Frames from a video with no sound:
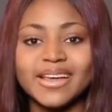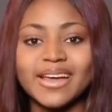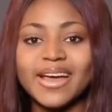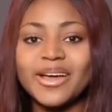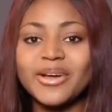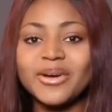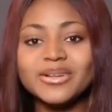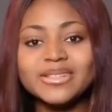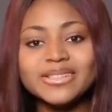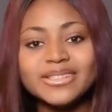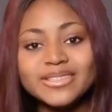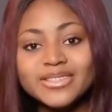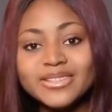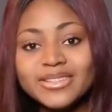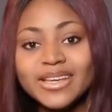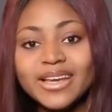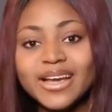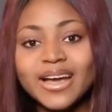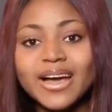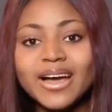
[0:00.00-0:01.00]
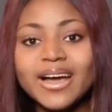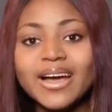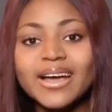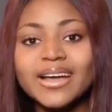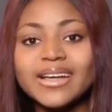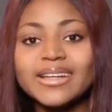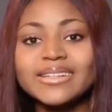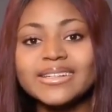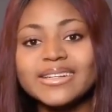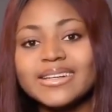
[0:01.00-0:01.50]
I got into the
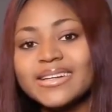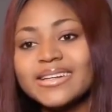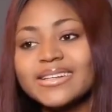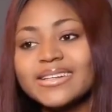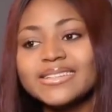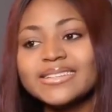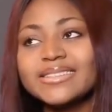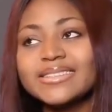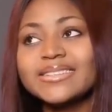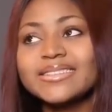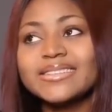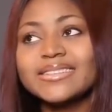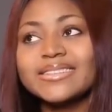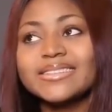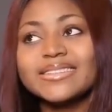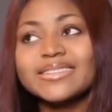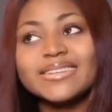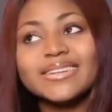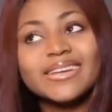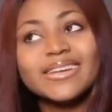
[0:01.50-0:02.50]
car and then